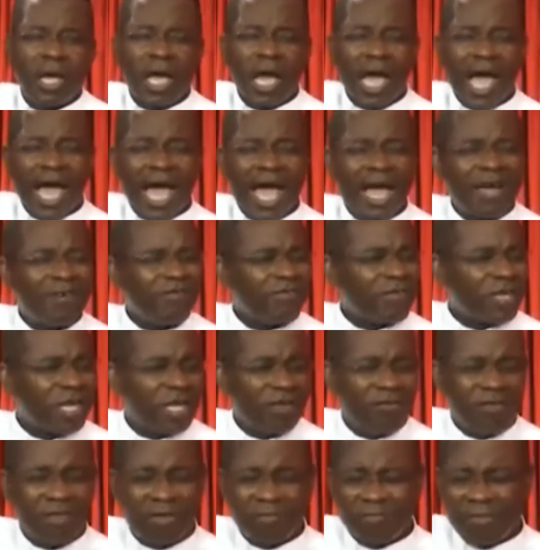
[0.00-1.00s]
I'm
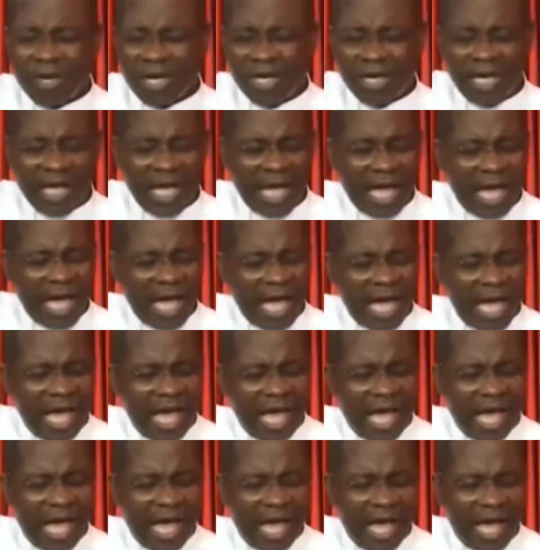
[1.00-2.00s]
giving my
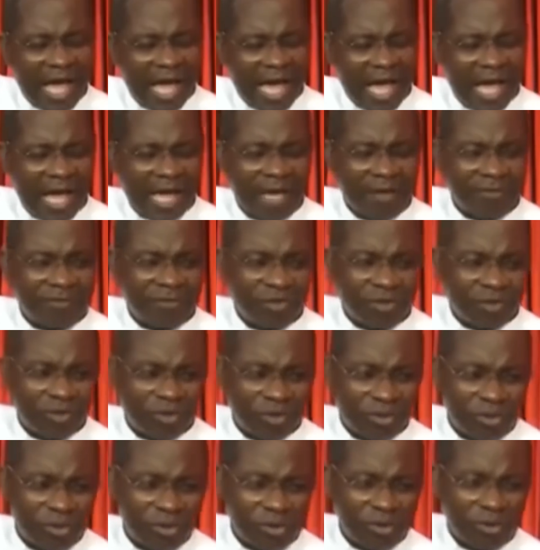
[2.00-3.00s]
life
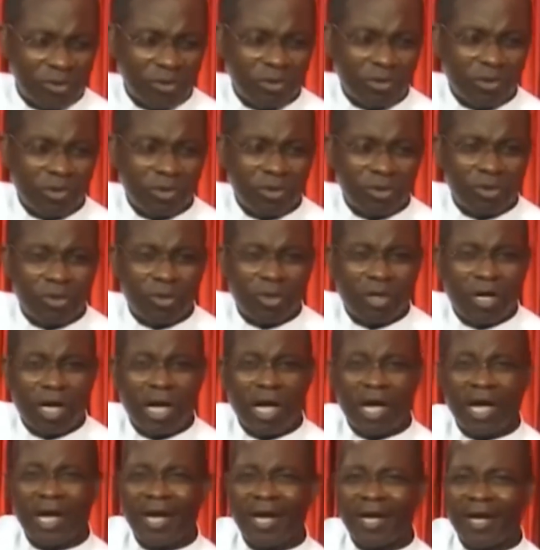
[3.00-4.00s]
to
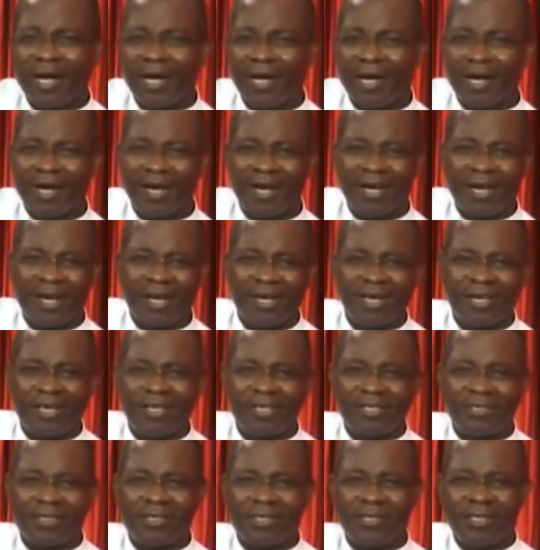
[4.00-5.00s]

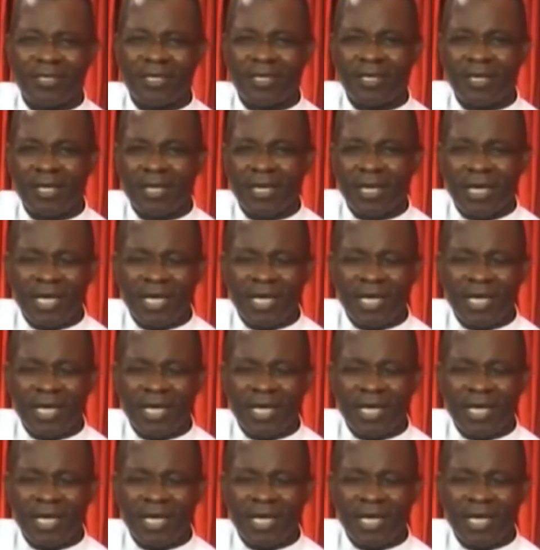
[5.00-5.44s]
Christ.